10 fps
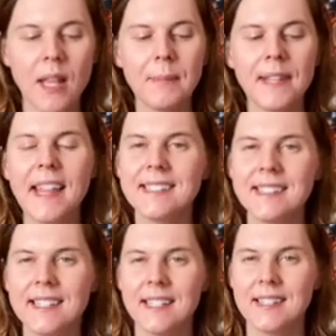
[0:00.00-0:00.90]
But that's
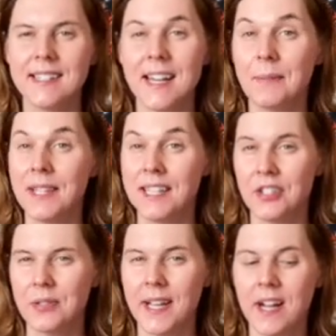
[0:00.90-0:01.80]
the sense that I'm getting
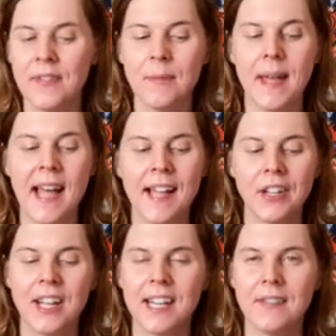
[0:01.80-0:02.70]
just right off the bat.
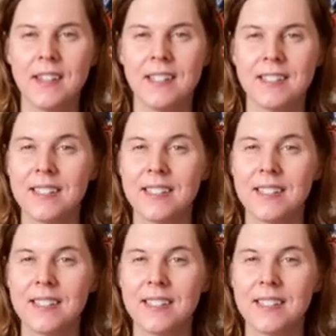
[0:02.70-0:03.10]
You're kind of in this